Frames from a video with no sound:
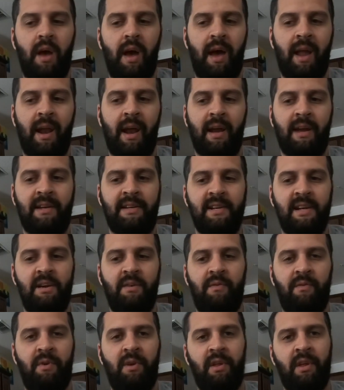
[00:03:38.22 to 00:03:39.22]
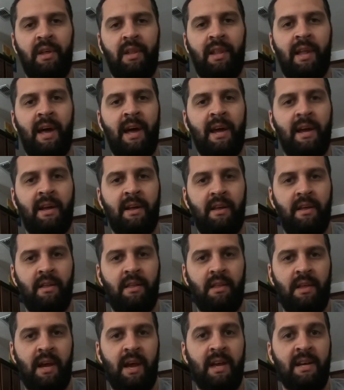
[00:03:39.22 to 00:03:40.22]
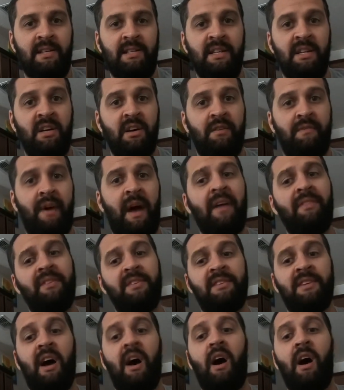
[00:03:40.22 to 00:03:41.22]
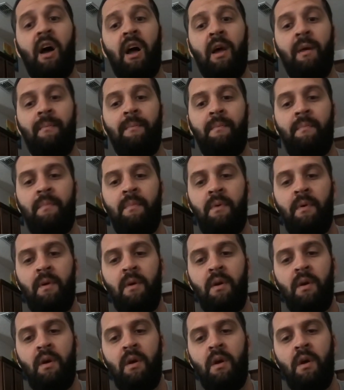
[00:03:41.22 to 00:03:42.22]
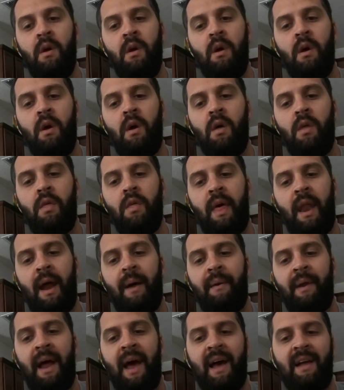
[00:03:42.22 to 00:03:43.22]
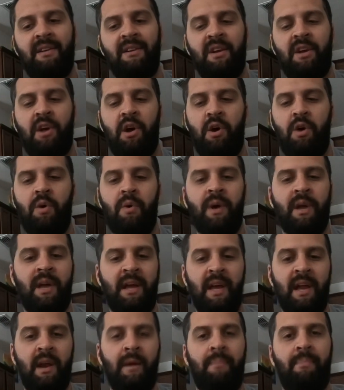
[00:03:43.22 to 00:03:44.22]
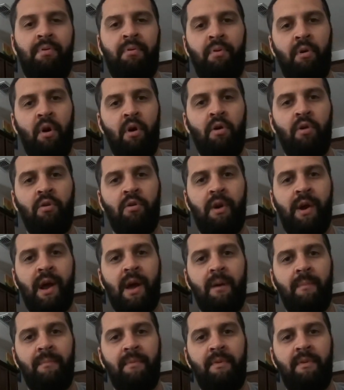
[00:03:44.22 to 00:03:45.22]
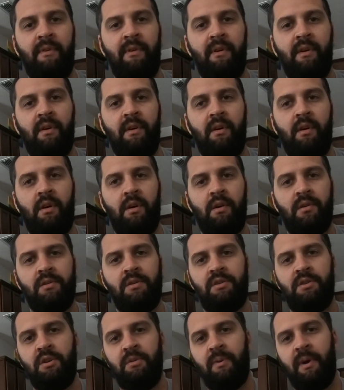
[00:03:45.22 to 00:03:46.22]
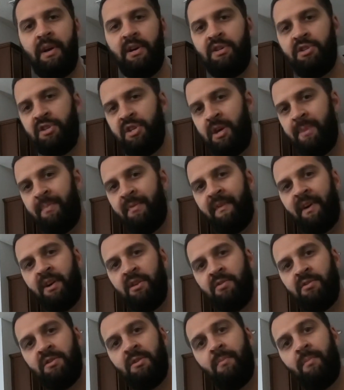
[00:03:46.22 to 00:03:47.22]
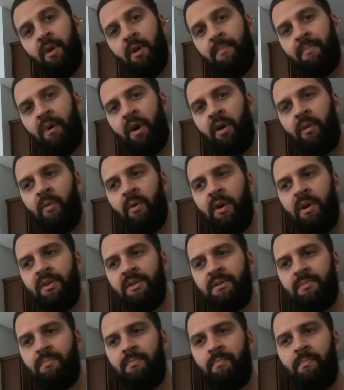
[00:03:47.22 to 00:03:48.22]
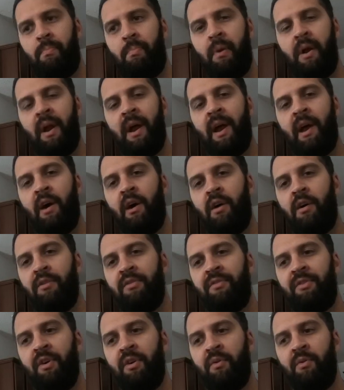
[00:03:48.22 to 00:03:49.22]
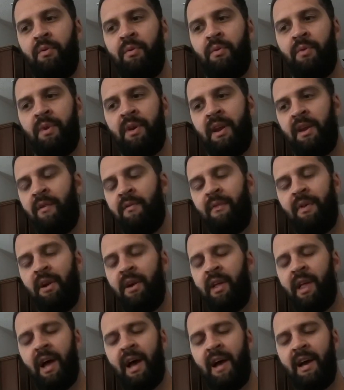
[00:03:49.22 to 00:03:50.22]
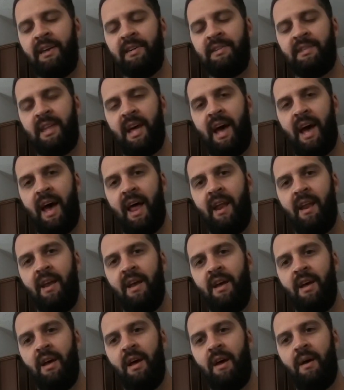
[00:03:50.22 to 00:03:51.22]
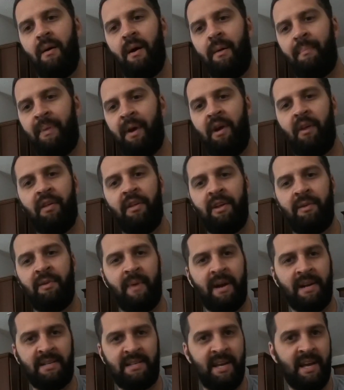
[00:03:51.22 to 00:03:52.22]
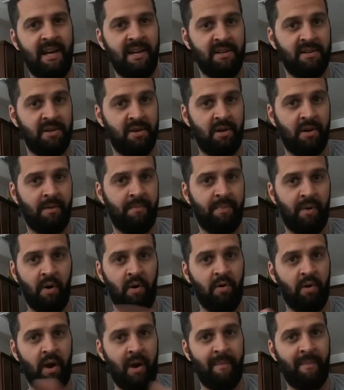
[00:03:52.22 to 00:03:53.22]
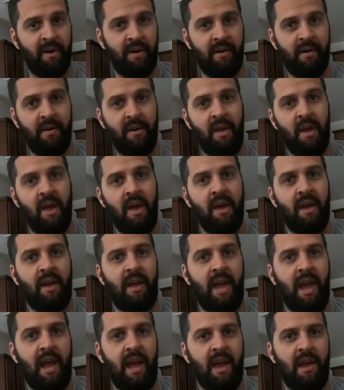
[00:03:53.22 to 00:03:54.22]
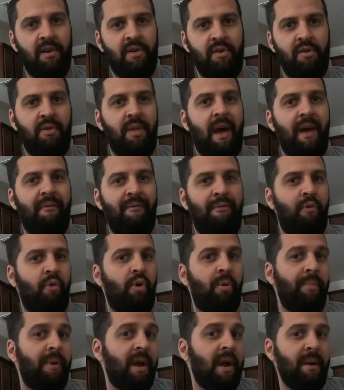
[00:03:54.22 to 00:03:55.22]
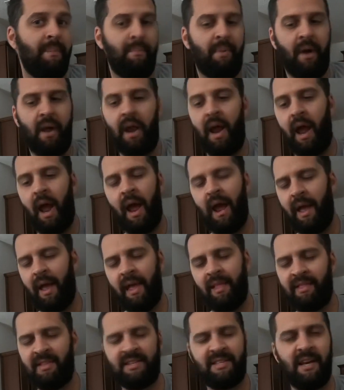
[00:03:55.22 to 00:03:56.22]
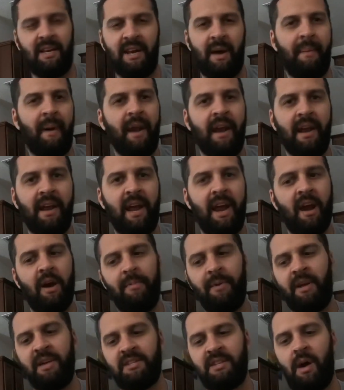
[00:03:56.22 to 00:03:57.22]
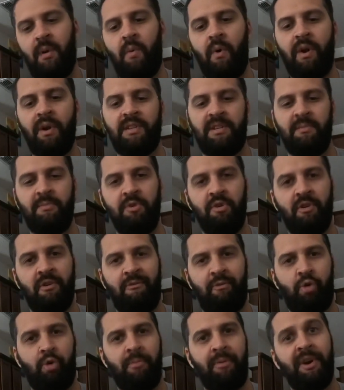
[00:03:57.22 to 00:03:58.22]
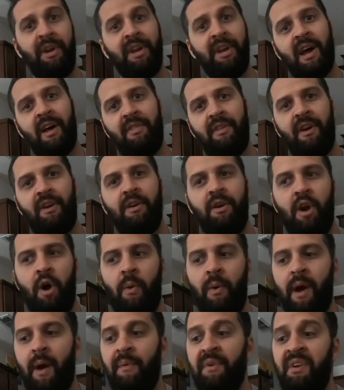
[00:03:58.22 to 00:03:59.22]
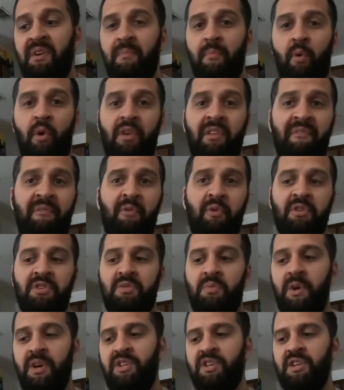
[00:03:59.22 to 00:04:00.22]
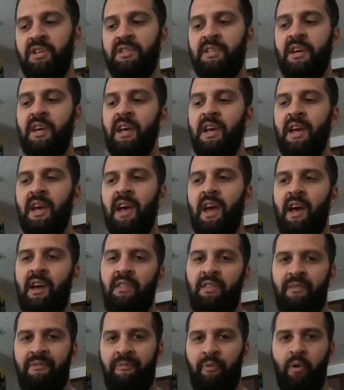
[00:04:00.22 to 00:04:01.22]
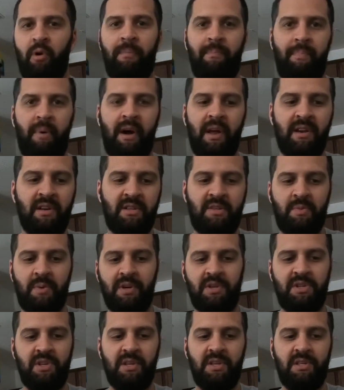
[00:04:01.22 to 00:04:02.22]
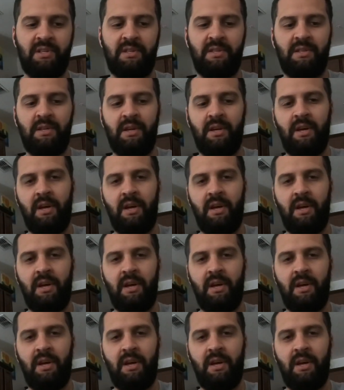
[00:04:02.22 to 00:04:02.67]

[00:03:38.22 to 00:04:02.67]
And I didn't really like the idea of, at the time, that I would have to go and get it programmed to my Jeep if I used the Mopar ones. But I also didn't realize that apparently my Taser programmer can do that for me, but I at the same time I didn't care because I wanted some uniformity down there, knowing I would need more than 4 switches, and the 4 button switches,